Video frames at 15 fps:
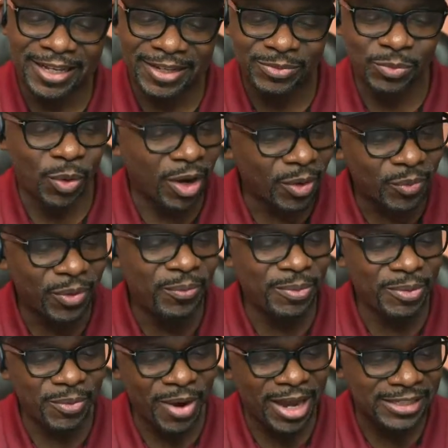Uh, work
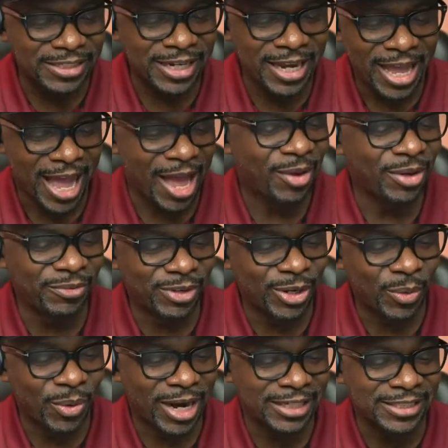with me, Roger. I don't
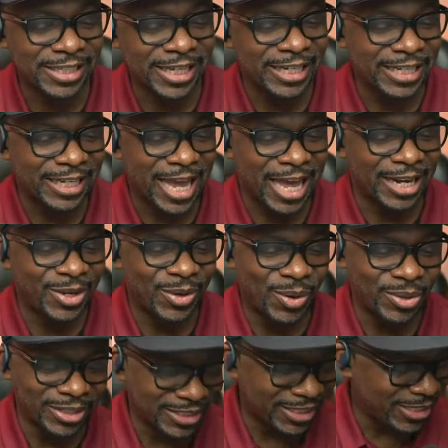even know what I said They got to
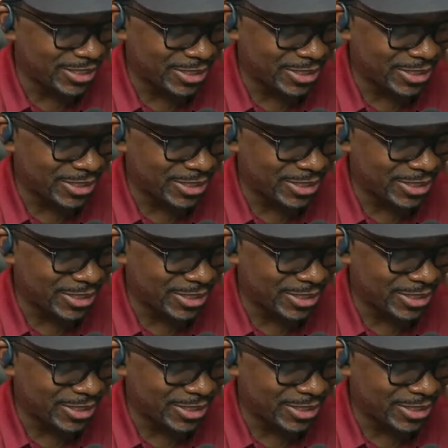go on the